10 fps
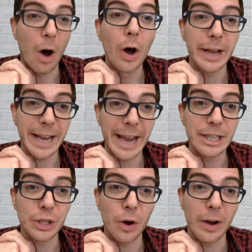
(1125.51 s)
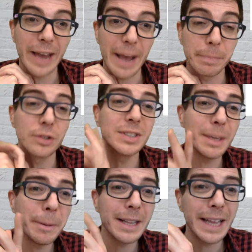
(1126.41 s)
on occasion on campus,
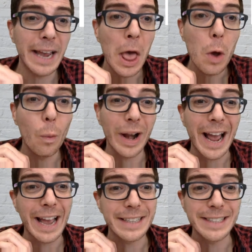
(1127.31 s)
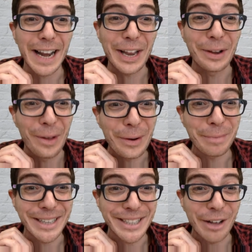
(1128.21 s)
typically when I accidentally lock
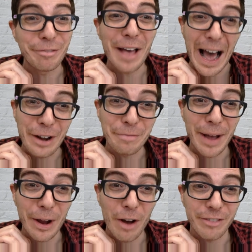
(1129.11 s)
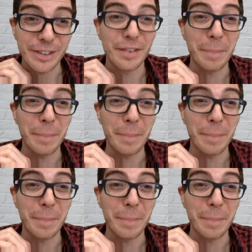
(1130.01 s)
myself out of my office.